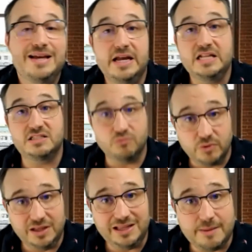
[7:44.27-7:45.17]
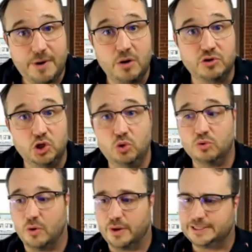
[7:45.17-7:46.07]
It's really about you
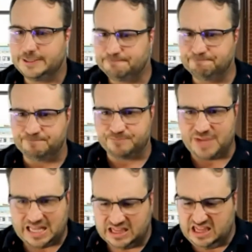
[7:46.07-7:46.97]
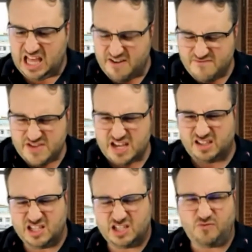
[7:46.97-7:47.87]
going, mm, I love
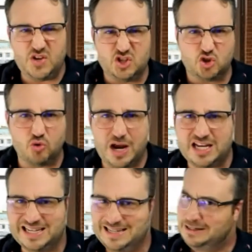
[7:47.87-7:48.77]
this. This feels great.